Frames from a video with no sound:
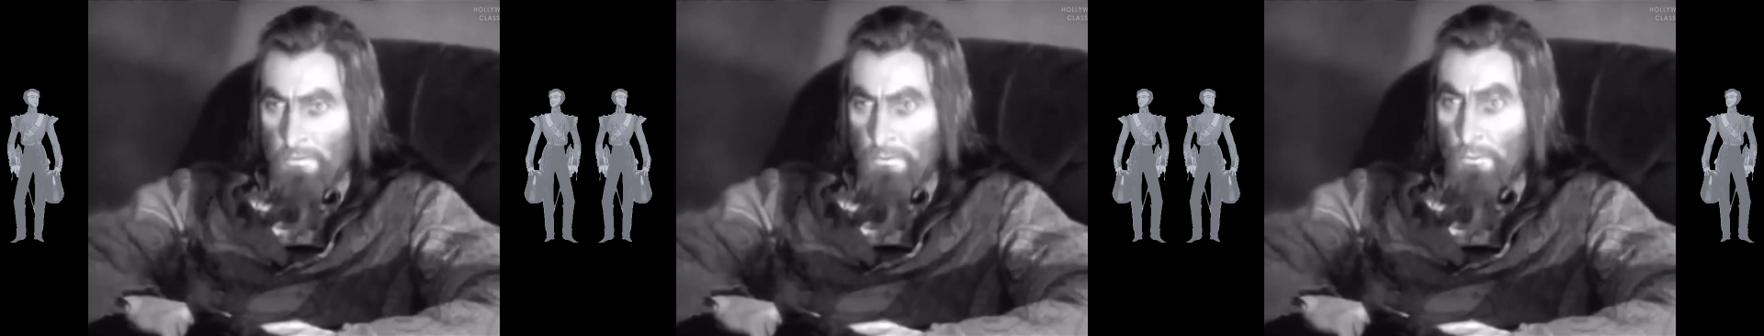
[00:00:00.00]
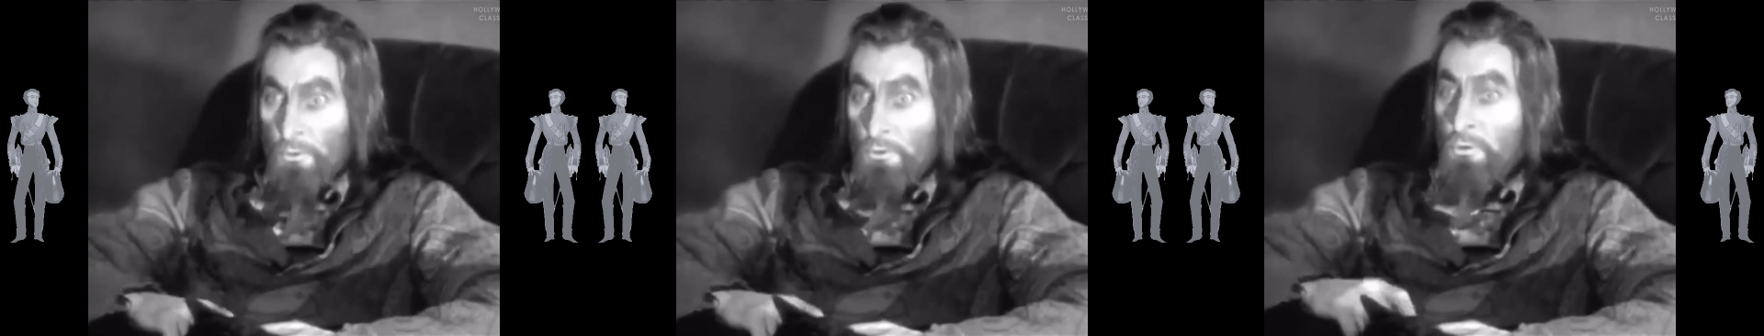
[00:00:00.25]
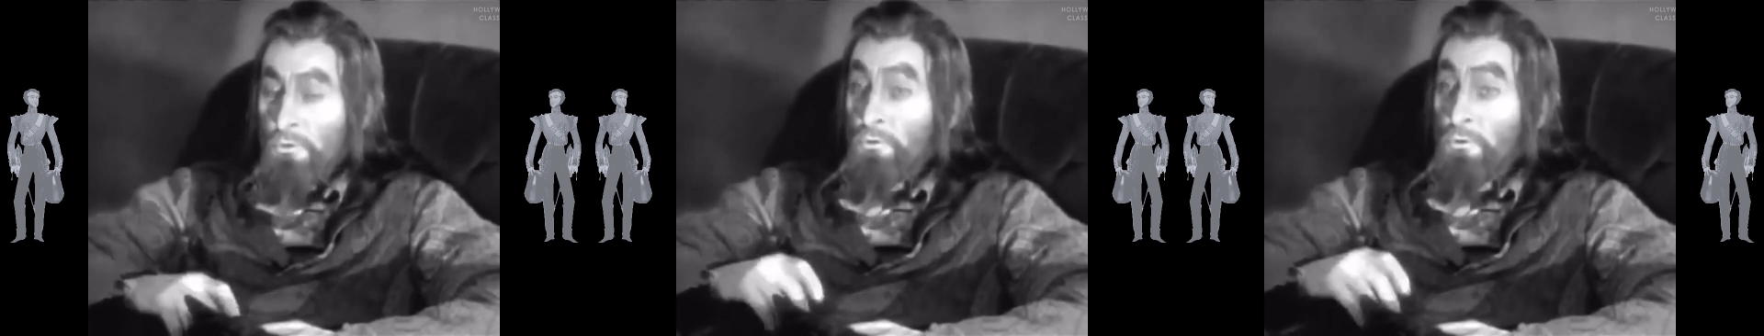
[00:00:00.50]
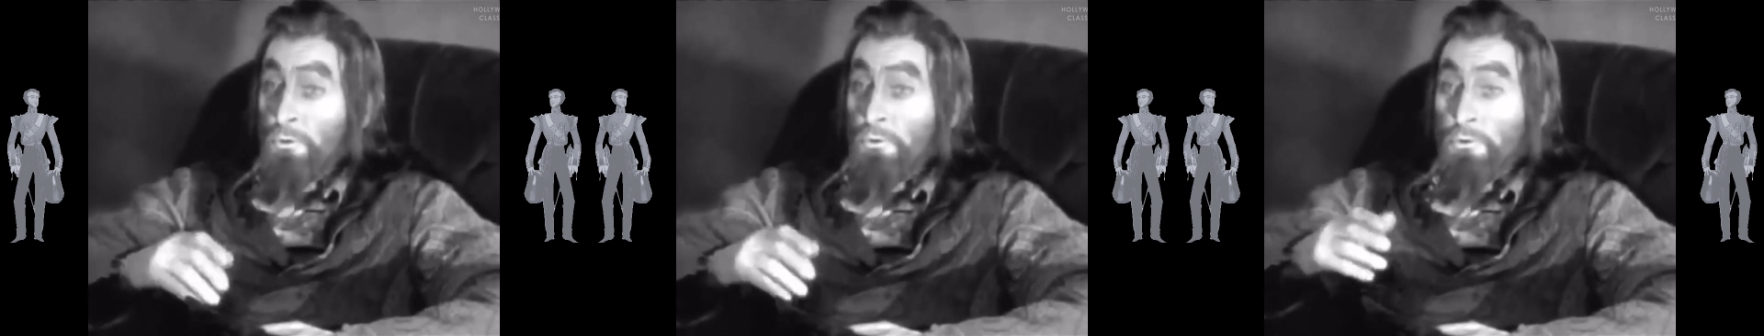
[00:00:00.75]

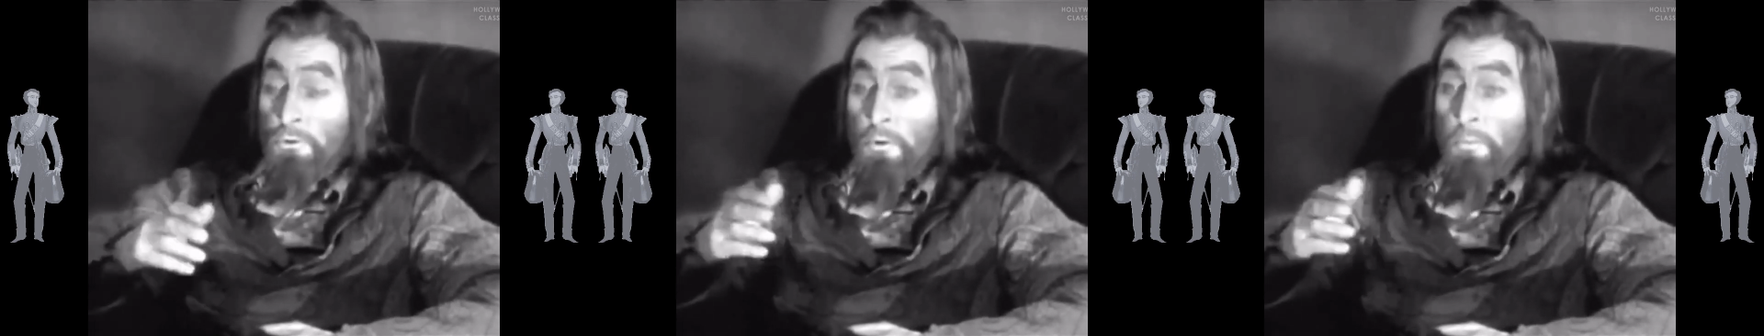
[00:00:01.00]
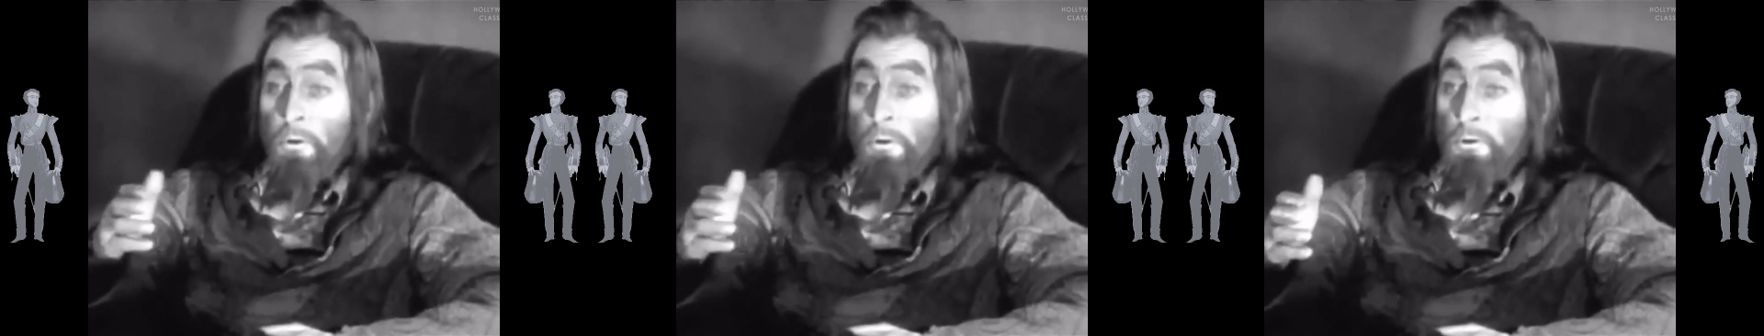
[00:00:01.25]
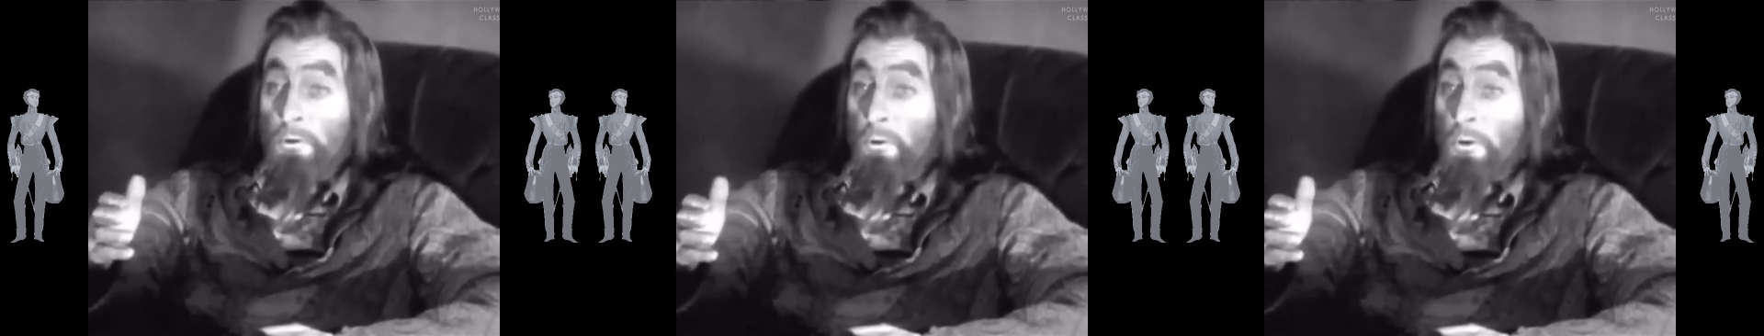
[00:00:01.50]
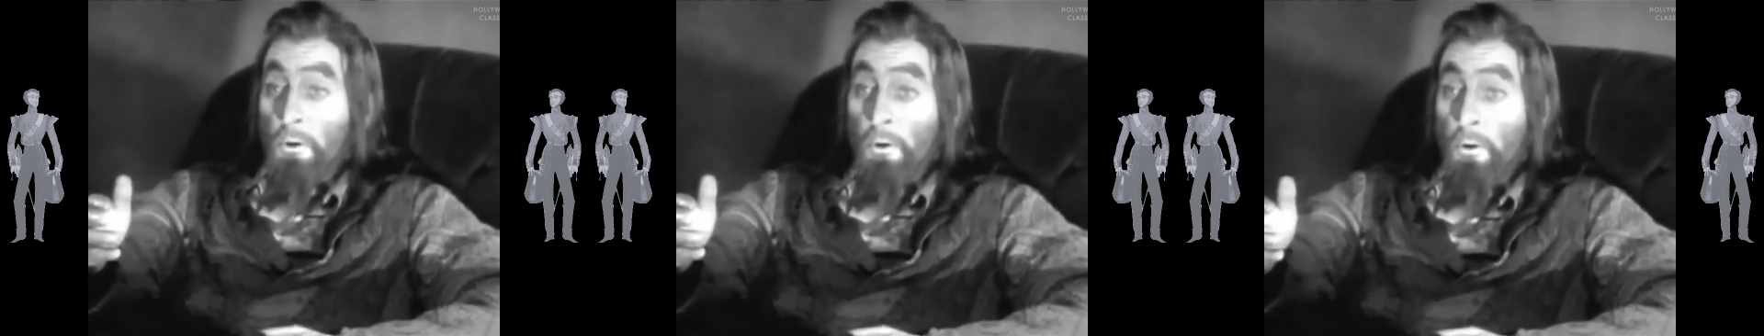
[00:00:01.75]
powerful of their own
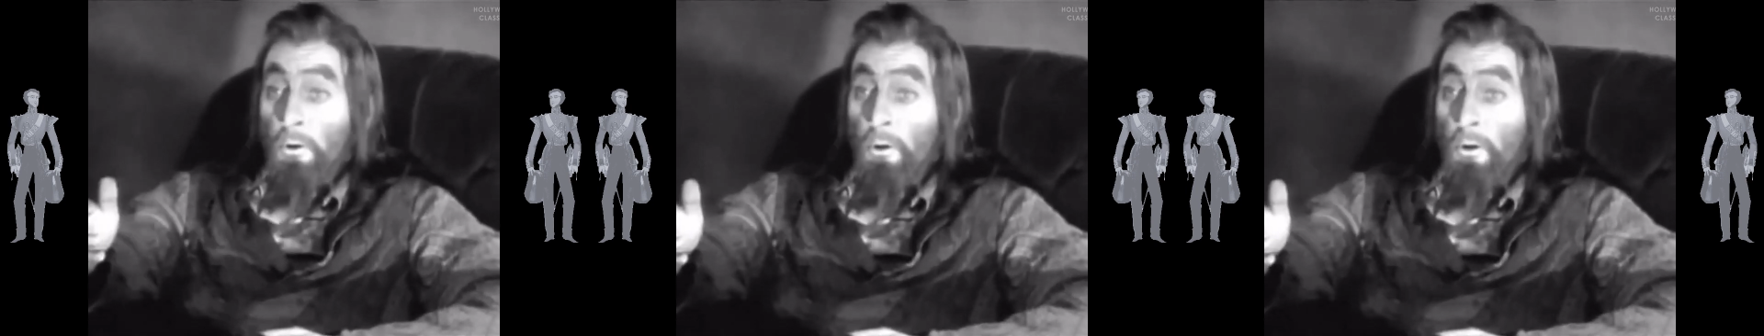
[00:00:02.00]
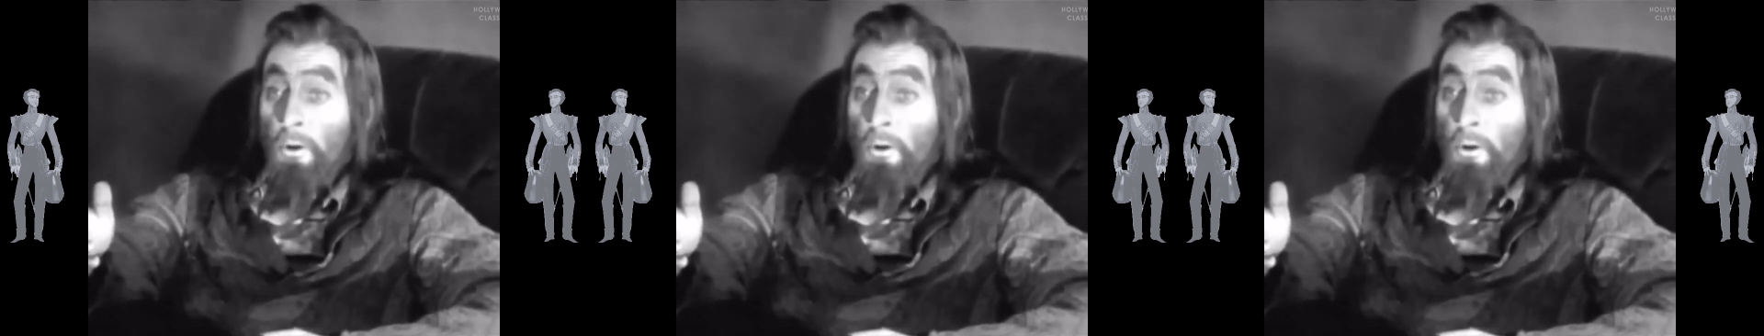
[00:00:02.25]
circle.